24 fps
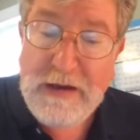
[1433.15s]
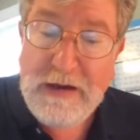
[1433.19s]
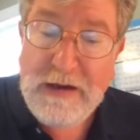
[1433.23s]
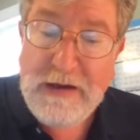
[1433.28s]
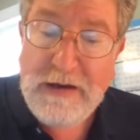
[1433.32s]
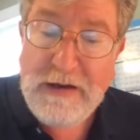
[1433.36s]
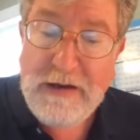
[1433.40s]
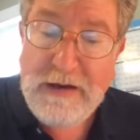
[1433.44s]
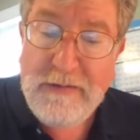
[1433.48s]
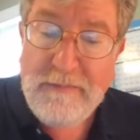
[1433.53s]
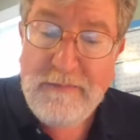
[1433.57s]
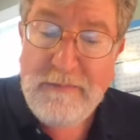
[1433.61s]

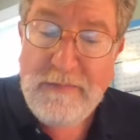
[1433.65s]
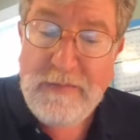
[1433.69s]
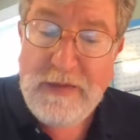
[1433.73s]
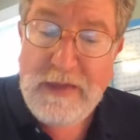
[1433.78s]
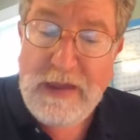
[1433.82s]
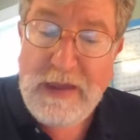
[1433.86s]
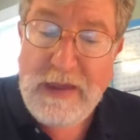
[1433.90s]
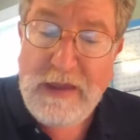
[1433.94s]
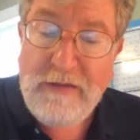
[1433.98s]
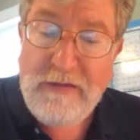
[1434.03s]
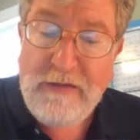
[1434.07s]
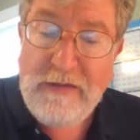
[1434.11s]

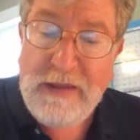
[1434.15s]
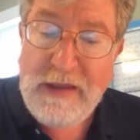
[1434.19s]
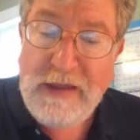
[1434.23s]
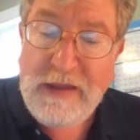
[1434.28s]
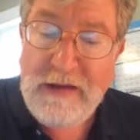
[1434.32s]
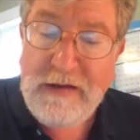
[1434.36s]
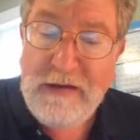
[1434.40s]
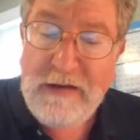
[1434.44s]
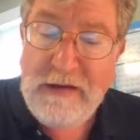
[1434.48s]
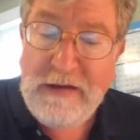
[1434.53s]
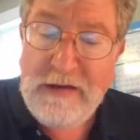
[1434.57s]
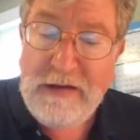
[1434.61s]
And
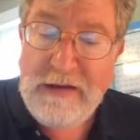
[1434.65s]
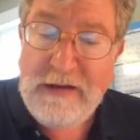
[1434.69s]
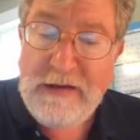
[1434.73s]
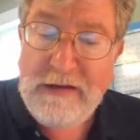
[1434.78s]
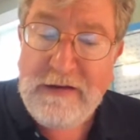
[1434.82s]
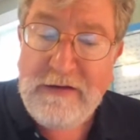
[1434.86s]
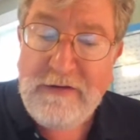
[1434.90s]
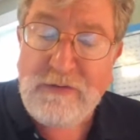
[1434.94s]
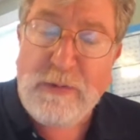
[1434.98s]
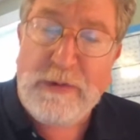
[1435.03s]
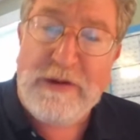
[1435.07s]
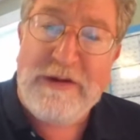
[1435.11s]
then
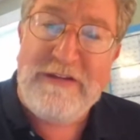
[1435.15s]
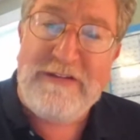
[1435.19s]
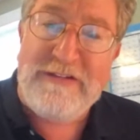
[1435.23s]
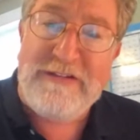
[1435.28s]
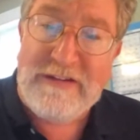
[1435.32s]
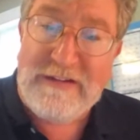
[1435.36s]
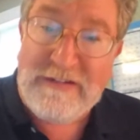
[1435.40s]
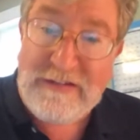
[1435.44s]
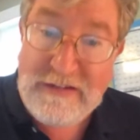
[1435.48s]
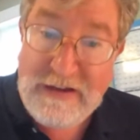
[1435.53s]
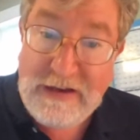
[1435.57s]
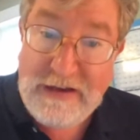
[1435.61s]
in
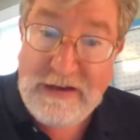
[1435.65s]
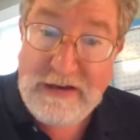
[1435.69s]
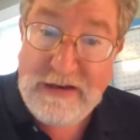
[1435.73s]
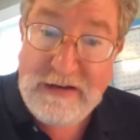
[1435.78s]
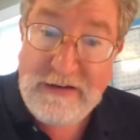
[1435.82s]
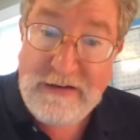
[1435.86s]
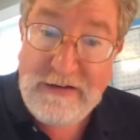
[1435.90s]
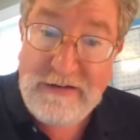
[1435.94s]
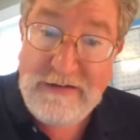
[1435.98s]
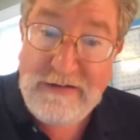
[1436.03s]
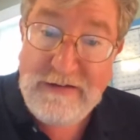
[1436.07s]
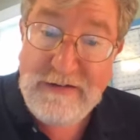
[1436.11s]

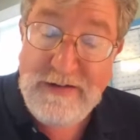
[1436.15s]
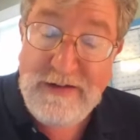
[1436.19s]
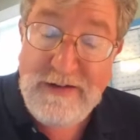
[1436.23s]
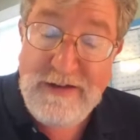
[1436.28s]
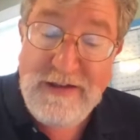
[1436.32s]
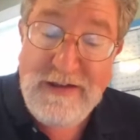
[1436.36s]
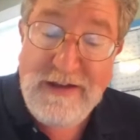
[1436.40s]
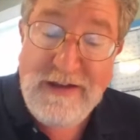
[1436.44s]
2016,